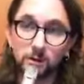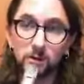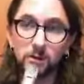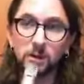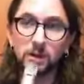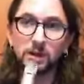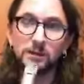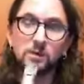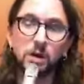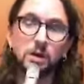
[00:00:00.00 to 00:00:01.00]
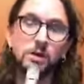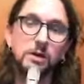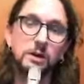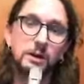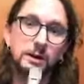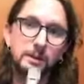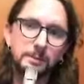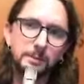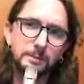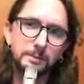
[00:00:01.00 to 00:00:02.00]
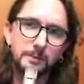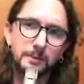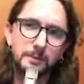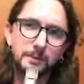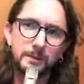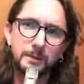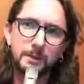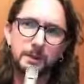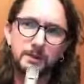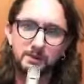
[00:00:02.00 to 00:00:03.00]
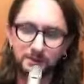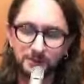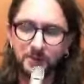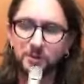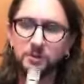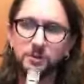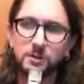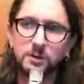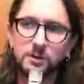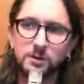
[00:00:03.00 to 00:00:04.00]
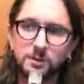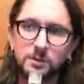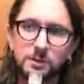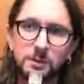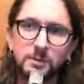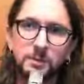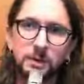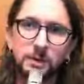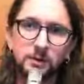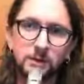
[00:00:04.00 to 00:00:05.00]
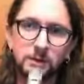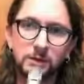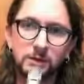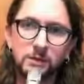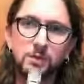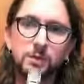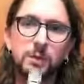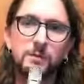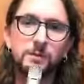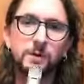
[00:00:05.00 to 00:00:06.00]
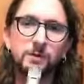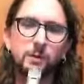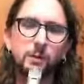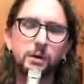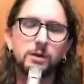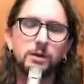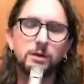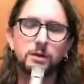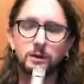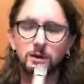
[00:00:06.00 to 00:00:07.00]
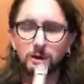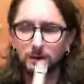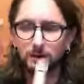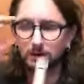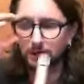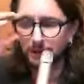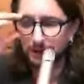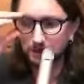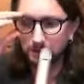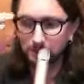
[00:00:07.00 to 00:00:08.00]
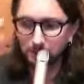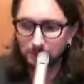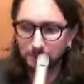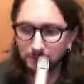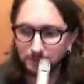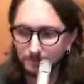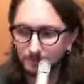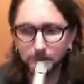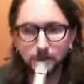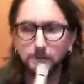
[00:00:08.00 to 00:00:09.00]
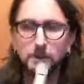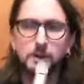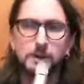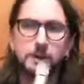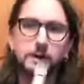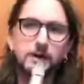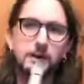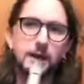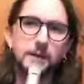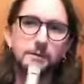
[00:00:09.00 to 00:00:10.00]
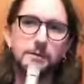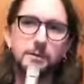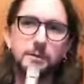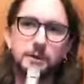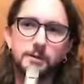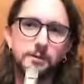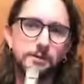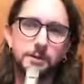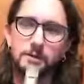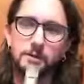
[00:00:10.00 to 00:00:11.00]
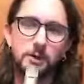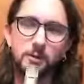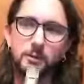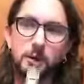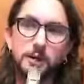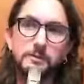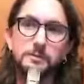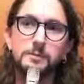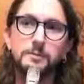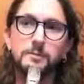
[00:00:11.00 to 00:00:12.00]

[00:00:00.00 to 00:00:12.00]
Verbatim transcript: you, and we love you all. Um, it's a few, it's a few people that are looking to ruin it for everyone, and we're not going to let that happen. That's that's not right.